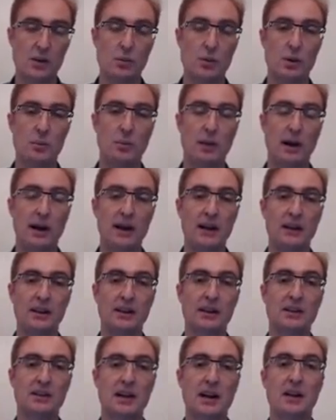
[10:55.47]
we're playing
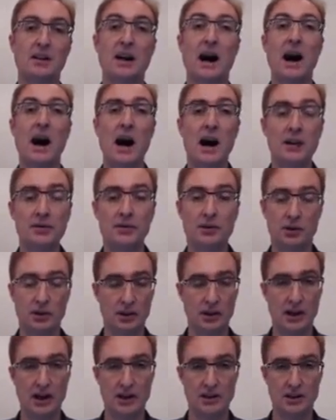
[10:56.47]
things out after a
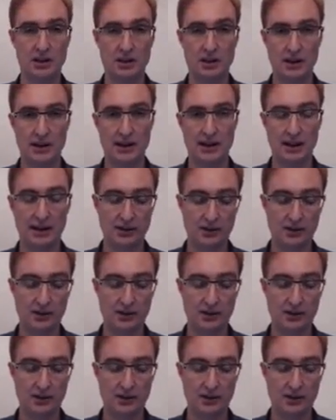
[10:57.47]
larger delay.